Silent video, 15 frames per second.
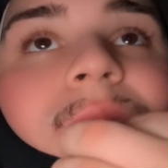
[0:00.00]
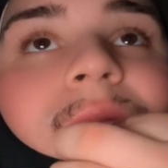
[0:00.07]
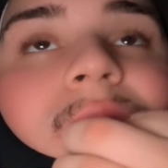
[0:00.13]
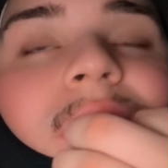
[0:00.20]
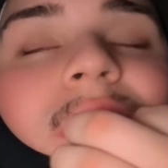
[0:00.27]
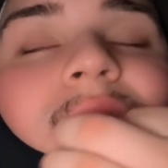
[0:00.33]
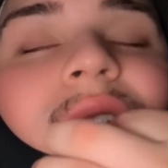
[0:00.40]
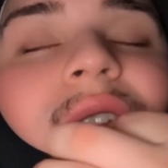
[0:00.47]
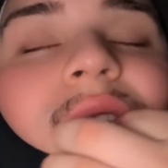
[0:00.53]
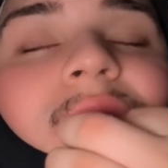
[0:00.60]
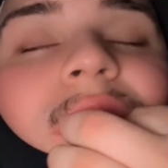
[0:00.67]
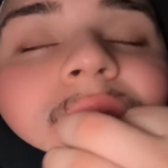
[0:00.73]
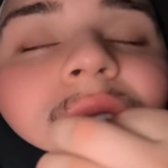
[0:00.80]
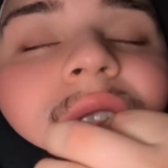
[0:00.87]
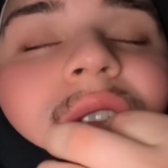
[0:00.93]

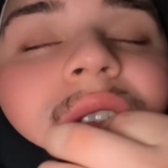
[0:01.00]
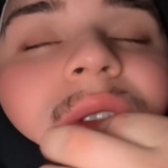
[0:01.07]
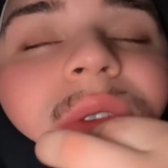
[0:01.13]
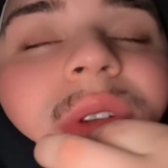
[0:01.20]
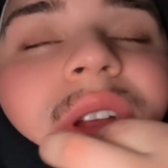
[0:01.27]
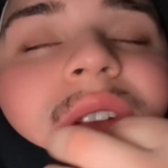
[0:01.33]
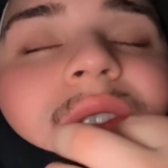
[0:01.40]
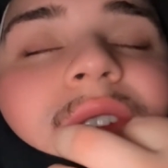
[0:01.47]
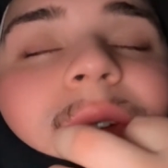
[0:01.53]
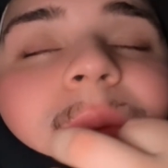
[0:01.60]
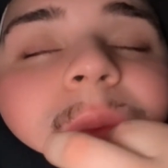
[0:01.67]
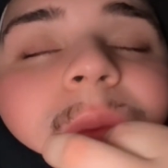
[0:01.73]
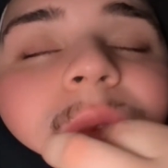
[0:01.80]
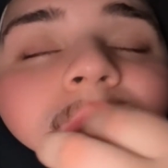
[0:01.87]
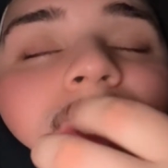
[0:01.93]
So the drive
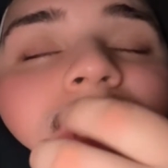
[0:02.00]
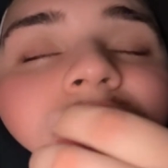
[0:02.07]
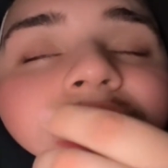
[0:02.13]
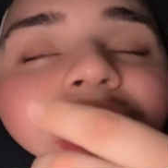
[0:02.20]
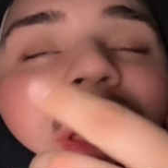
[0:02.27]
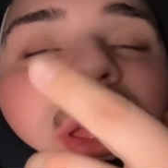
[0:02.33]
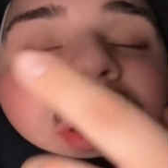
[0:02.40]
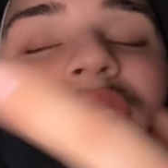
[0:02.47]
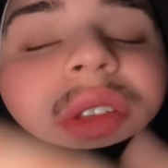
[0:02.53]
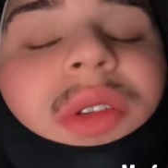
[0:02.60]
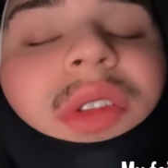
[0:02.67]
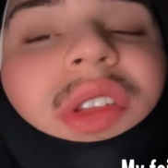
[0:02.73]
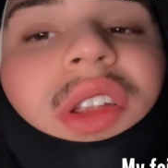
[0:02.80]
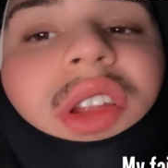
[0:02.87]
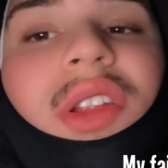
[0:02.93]
from Monterrey to
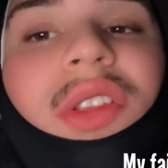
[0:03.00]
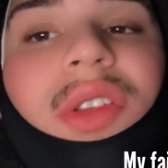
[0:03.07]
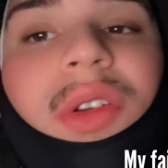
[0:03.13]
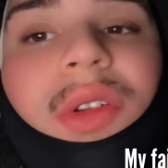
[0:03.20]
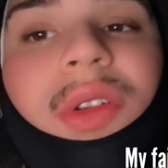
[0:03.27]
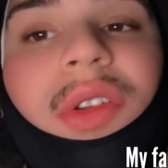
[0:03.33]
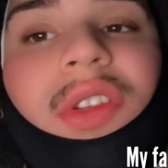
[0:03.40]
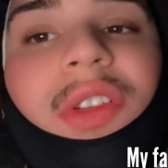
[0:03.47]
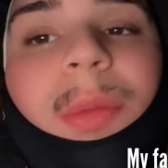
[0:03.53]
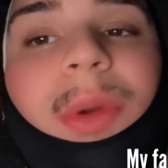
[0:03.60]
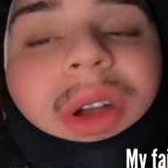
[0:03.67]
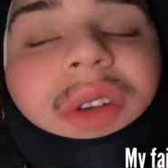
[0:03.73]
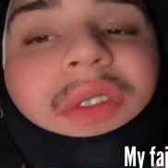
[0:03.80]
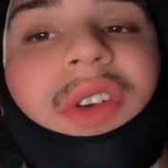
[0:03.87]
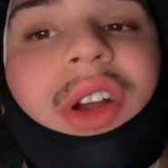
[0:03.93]
San Antonio is
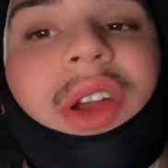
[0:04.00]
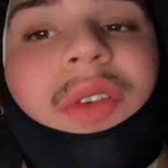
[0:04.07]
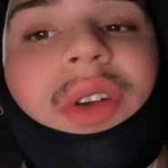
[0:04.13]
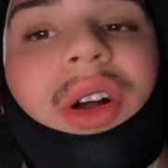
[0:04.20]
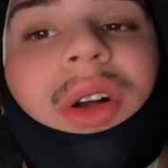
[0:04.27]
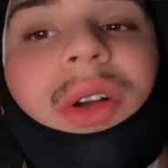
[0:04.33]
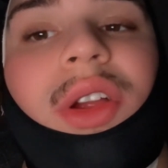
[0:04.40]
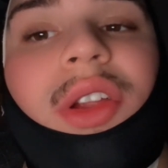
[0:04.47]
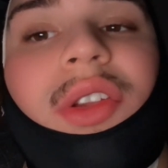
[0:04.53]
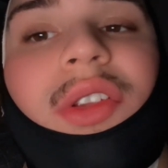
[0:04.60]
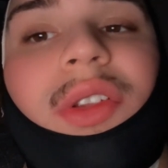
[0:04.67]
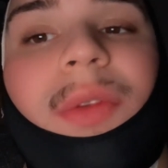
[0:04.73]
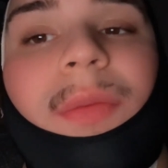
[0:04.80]
about 5 hours.